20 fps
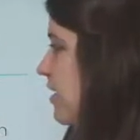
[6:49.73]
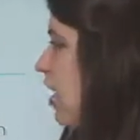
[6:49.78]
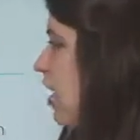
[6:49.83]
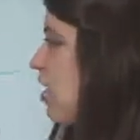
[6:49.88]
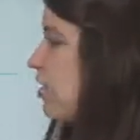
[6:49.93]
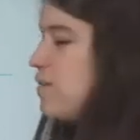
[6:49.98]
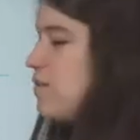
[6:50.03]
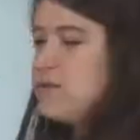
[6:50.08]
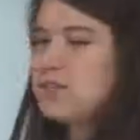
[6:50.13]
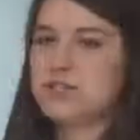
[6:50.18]

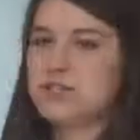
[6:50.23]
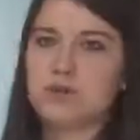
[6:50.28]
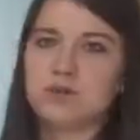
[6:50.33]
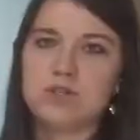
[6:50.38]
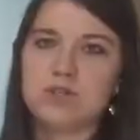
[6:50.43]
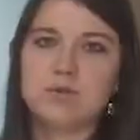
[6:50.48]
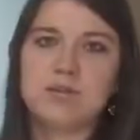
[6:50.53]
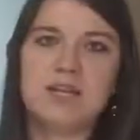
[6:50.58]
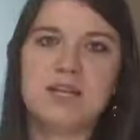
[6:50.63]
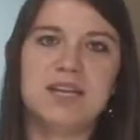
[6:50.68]
all of the
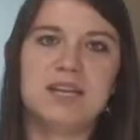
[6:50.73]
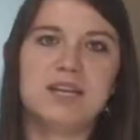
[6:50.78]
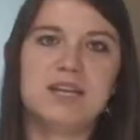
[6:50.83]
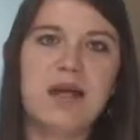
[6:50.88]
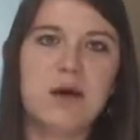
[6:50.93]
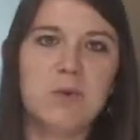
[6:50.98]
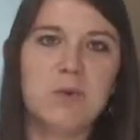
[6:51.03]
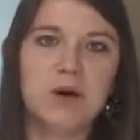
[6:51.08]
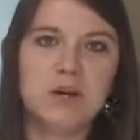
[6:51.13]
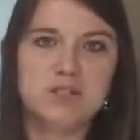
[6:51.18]
social media
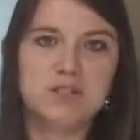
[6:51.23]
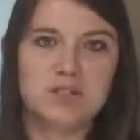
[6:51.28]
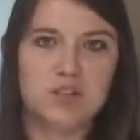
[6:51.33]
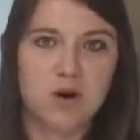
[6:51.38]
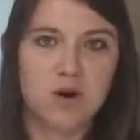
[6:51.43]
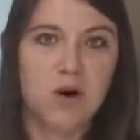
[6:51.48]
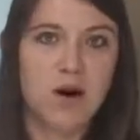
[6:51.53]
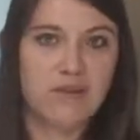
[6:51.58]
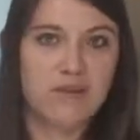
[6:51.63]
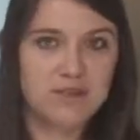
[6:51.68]
networks.
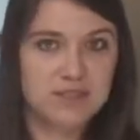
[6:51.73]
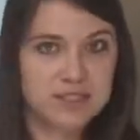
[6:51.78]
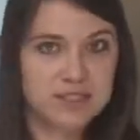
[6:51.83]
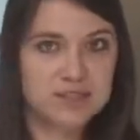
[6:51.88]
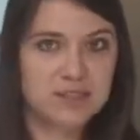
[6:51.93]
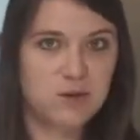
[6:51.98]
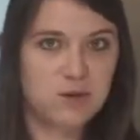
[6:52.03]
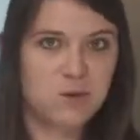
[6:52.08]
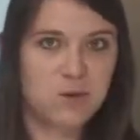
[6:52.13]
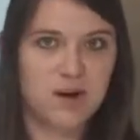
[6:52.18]
So
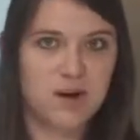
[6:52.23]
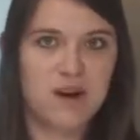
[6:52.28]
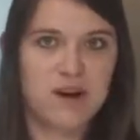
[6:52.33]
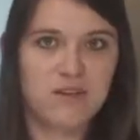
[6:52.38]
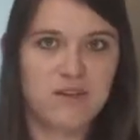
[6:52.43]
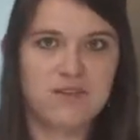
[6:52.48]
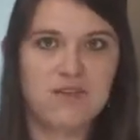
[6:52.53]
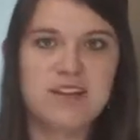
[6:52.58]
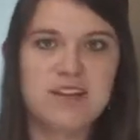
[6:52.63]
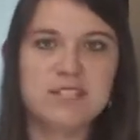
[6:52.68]
obviously we're
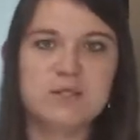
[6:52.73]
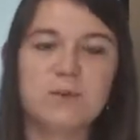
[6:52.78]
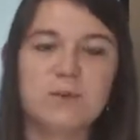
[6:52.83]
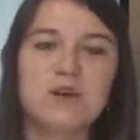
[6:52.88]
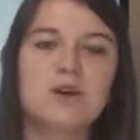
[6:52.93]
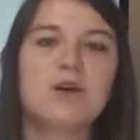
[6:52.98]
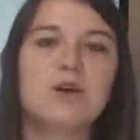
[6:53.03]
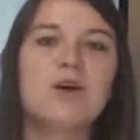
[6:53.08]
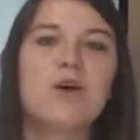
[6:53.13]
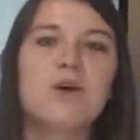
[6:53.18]
on
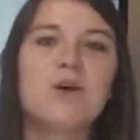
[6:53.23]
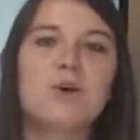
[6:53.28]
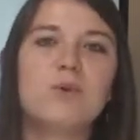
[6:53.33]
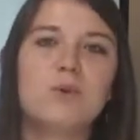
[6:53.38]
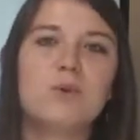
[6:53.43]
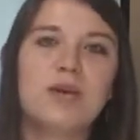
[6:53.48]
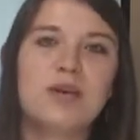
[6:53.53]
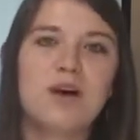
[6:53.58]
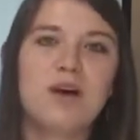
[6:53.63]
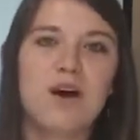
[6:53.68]
Facebook,
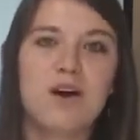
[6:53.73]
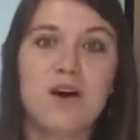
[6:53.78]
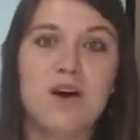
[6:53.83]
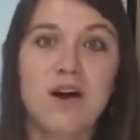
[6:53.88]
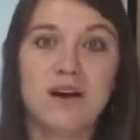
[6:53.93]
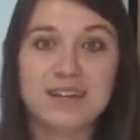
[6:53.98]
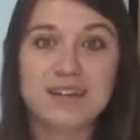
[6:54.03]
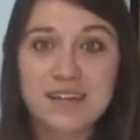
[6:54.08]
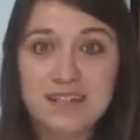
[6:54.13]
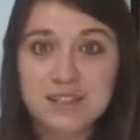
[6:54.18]
we are
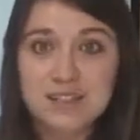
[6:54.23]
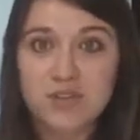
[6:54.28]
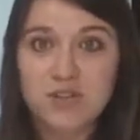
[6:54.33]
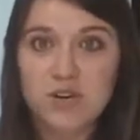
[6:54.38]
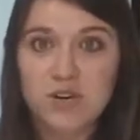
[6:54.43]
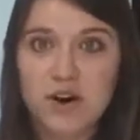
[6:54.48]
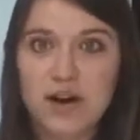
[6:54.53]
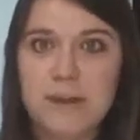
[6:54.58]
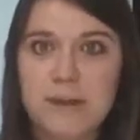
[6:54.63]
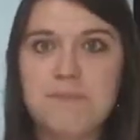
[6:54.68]
on
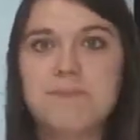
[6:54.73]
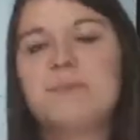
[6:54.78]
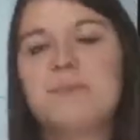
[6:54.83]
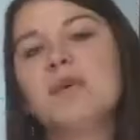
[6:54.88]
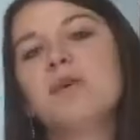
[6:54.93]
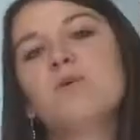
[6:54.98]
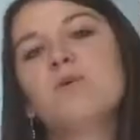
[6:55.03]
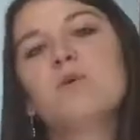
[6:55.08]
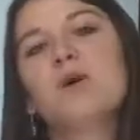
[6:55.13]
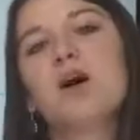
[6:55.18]
Instagram,
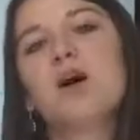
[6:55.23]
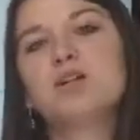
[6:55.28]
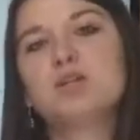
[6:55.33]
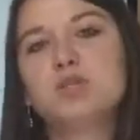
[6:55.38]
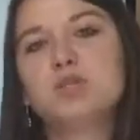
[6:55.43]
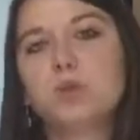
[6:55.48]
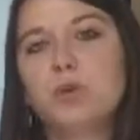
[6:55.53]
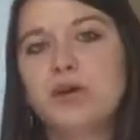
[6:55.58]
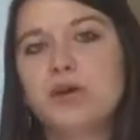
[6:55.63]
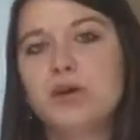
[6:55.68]
we're on
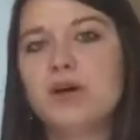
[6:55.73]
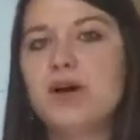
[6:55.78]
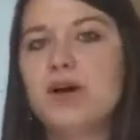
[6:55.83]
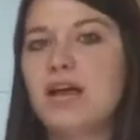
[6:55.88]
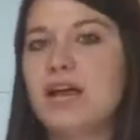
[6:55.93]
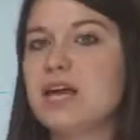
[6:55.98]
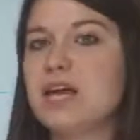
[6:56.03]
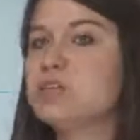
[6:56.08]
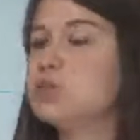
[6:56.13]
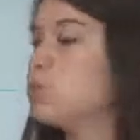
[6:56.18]
Twitter,
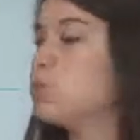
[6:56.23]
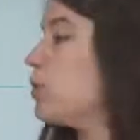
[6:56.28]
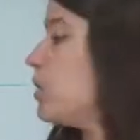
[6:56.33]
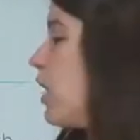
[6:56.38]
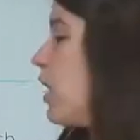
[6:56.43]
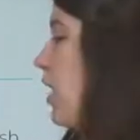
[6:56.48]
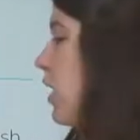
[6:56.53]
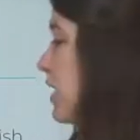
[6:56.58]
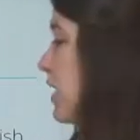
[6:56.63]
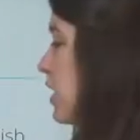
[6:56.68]
and we're
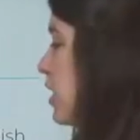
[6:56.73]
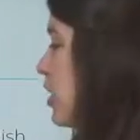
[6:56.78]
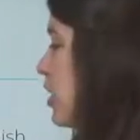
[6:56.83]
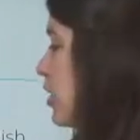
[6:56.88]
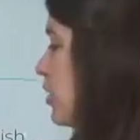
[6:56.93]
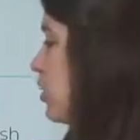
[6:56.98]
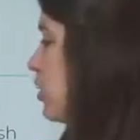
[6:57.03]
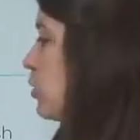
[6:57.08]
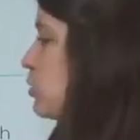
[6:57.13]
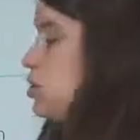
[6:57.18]
on
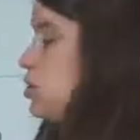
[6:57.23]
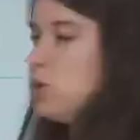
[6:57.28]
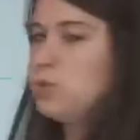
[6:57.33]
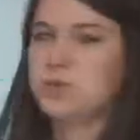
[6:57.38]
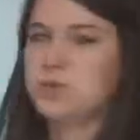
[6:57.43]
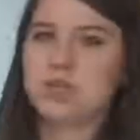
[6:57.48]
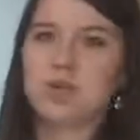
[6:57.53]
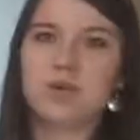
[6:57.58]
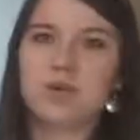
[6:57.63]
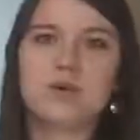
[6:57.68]

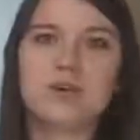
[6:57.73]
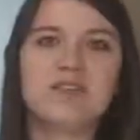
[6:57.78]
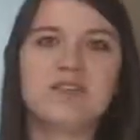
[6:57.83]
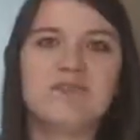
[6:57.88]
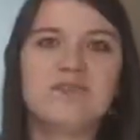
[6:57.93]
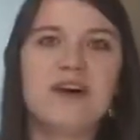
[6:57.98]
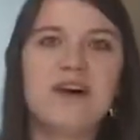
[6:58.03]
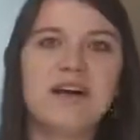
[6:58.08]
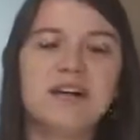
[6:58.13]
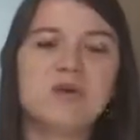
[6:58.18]
YouTube. So you can
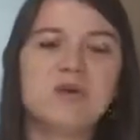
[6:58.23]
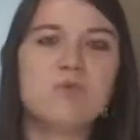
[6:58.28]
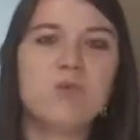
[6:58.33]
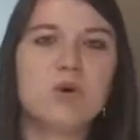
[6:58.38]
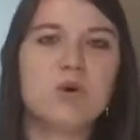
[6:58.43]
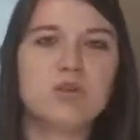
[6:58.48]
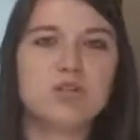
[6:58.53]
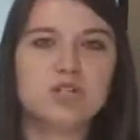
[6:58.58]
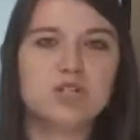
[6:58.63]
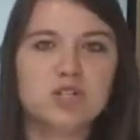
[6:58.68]
find
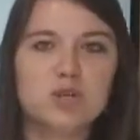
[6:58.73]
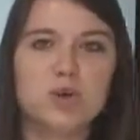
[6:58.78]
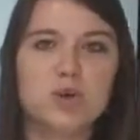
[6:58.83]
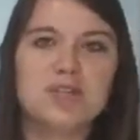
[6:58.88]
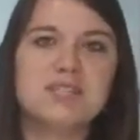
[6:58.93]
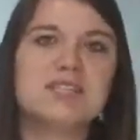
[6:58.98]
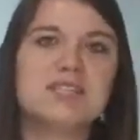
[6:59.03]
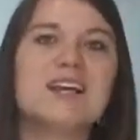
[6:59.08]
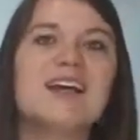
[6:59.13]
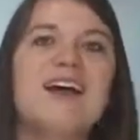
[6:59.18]
more
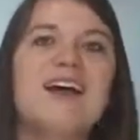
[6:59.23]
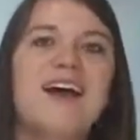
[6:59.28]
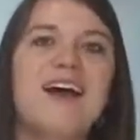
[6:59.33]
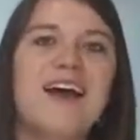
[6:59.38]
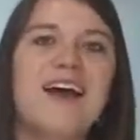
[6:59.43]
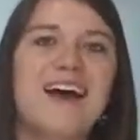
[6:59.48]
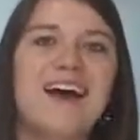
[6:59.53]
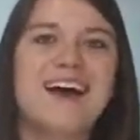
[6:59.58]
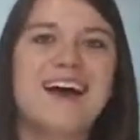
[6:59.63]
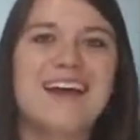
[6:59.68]
short
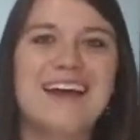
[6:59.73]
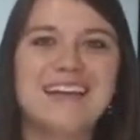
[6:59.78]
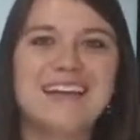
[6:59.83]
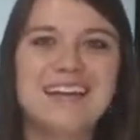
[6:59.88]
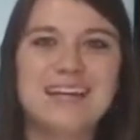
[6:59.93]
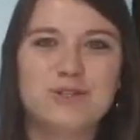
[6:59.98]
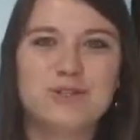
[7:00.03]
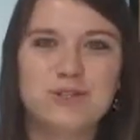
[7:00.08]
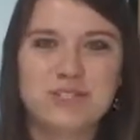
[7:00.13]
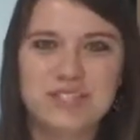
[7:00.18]

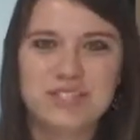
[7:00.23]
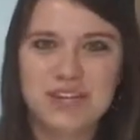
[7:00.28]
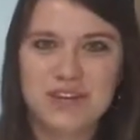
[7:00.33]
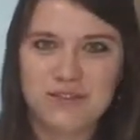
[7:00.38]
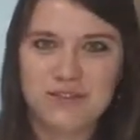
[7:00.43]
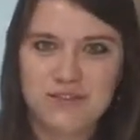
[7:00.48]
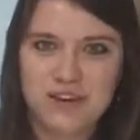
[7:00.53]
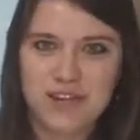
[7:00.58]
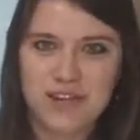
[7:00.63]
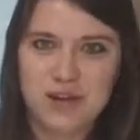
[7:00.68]
and
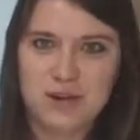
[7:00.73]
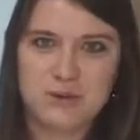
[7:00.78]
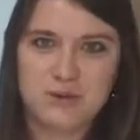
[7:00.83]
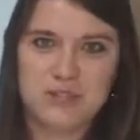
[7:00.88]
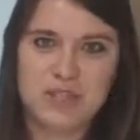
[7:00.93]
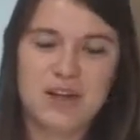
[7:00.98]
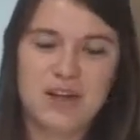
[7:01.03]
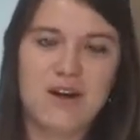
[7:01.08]
interesting videos there